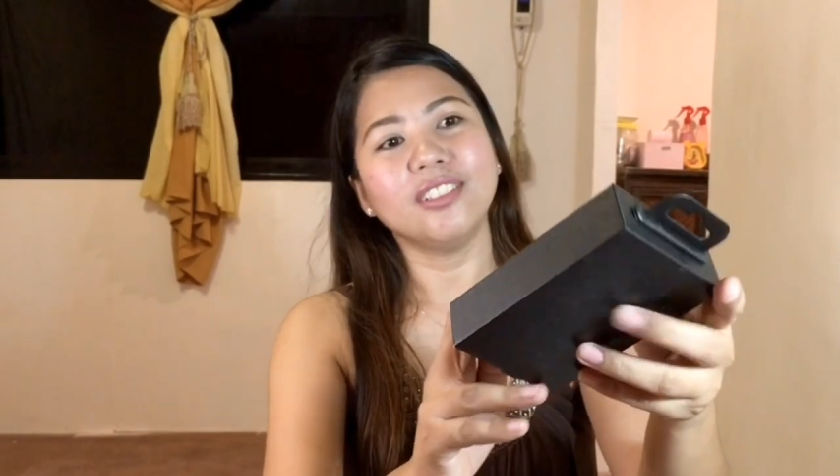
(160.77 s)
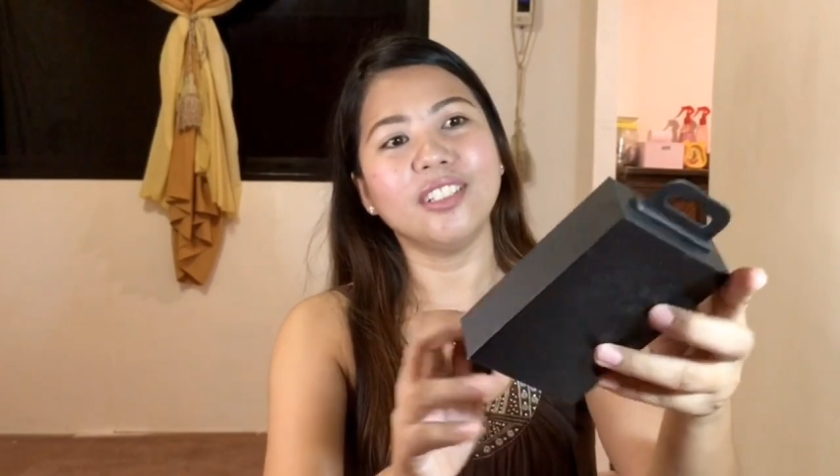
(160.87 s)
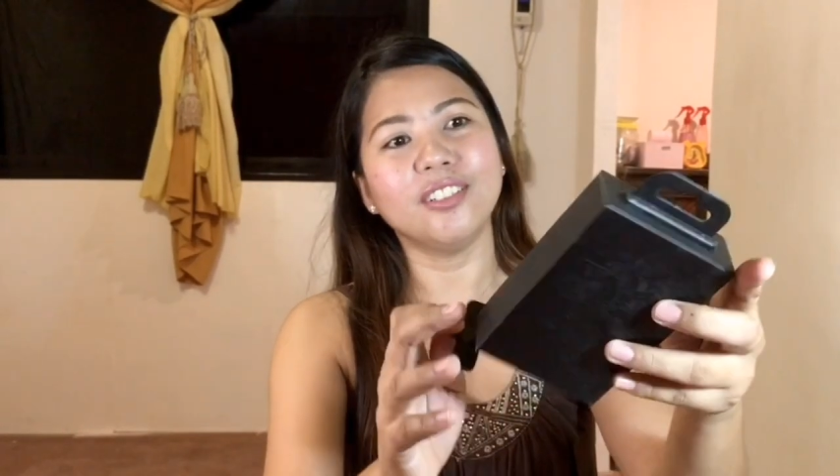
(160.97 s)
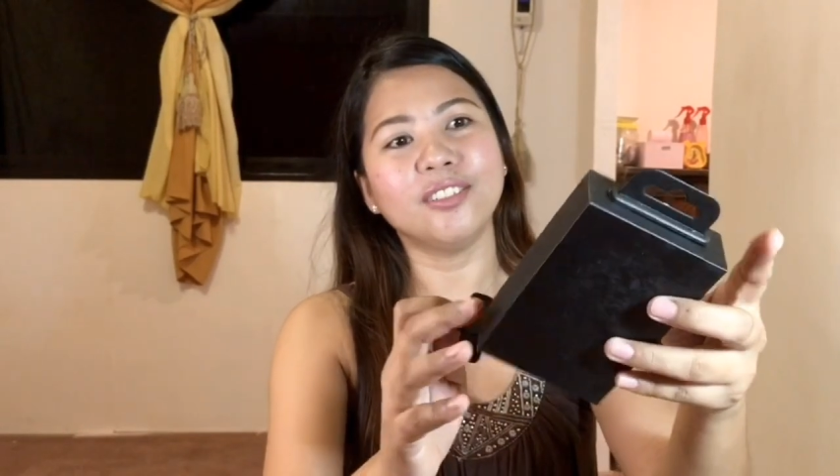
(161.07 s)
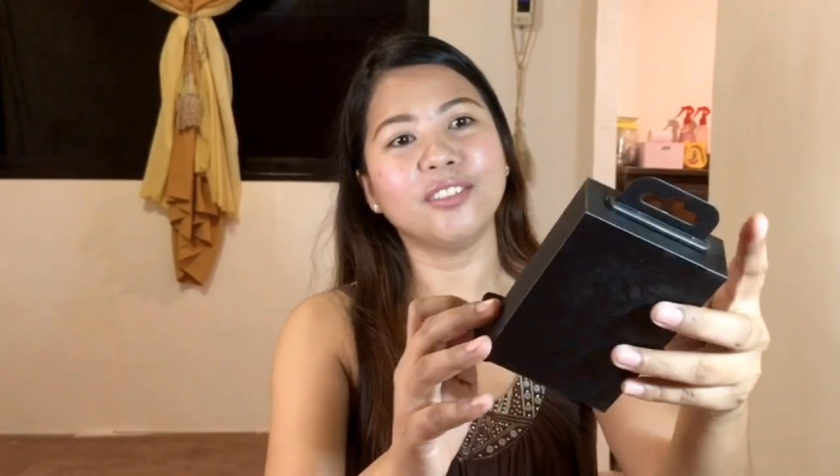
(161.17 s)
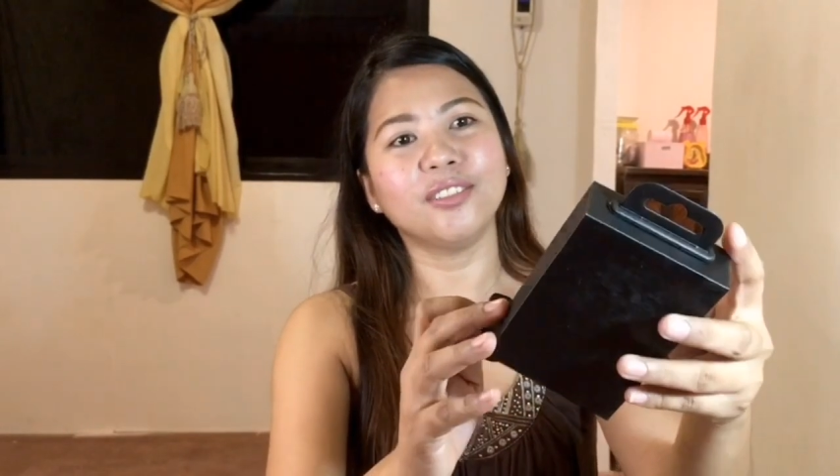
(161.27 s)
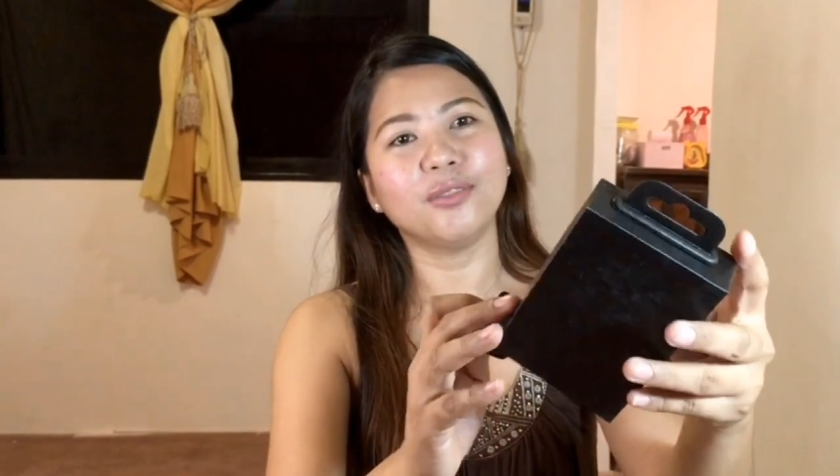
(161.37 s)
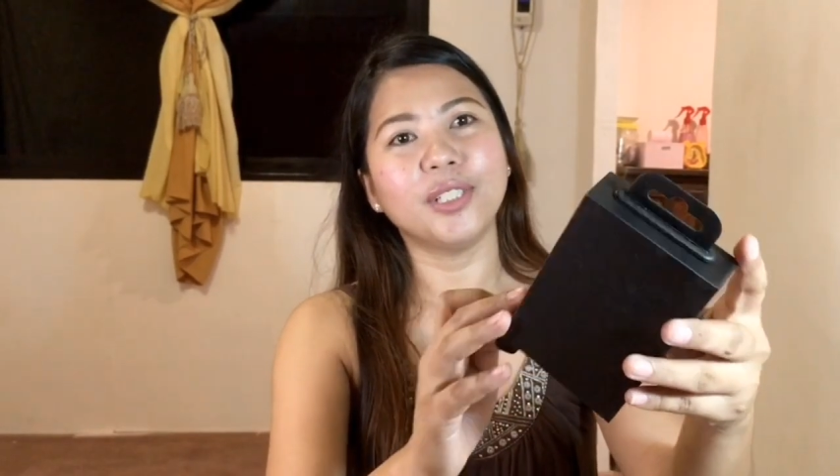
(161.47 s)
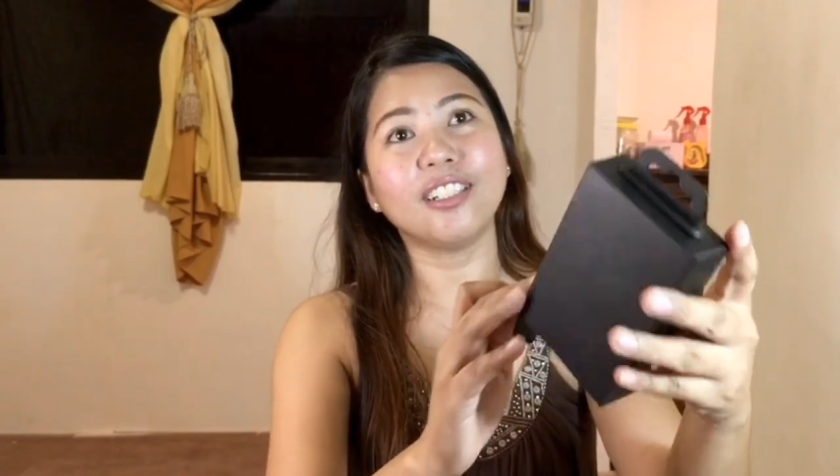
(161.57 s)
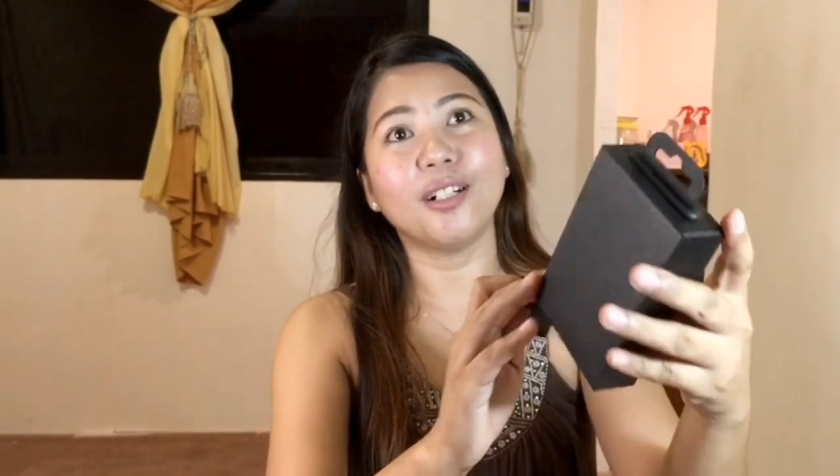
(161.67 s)

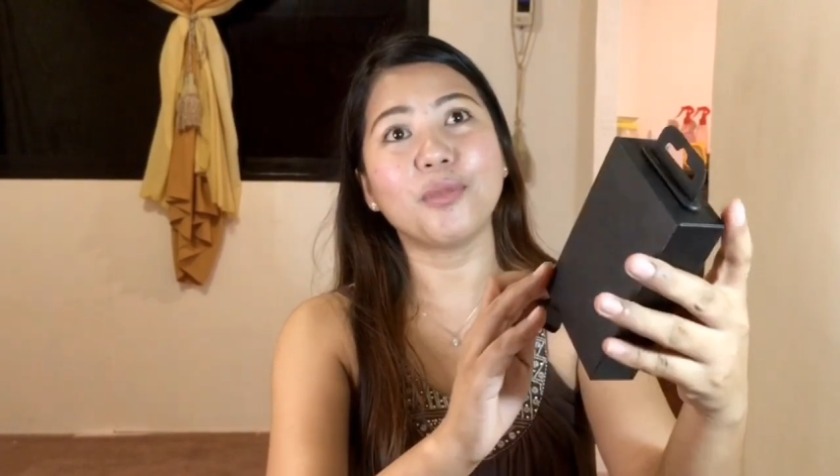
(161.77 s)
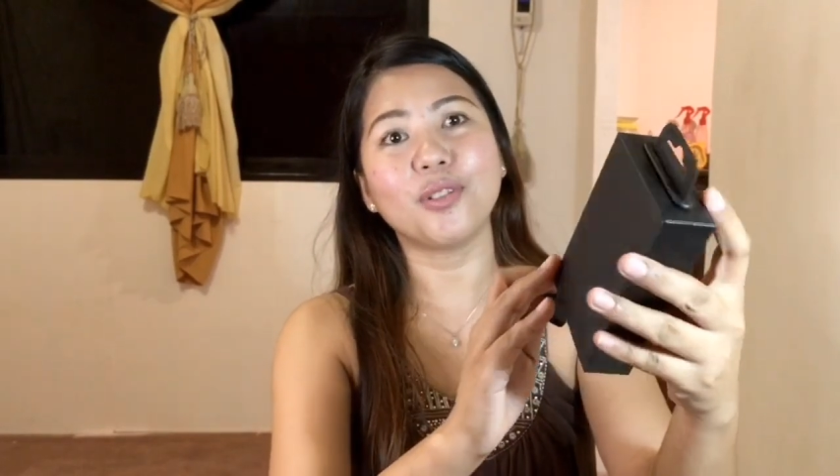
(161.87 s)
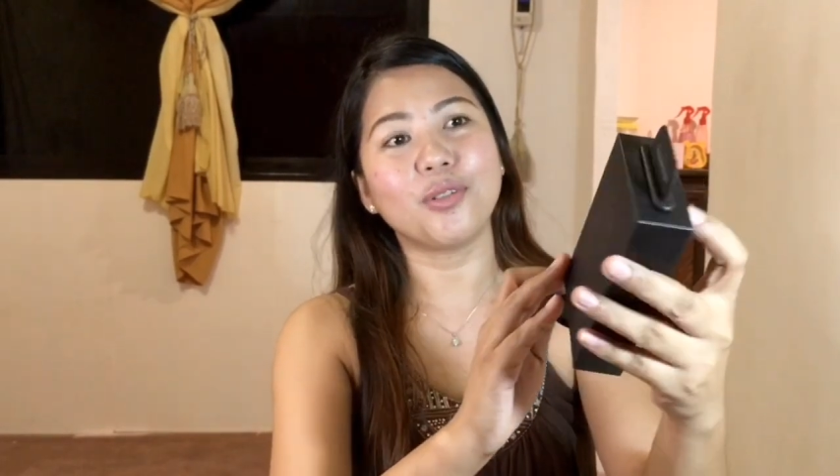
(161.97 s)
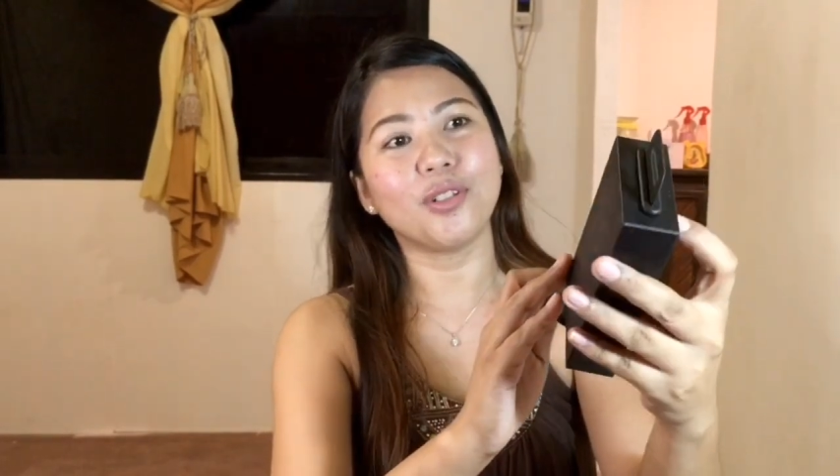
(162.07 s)
when it comes to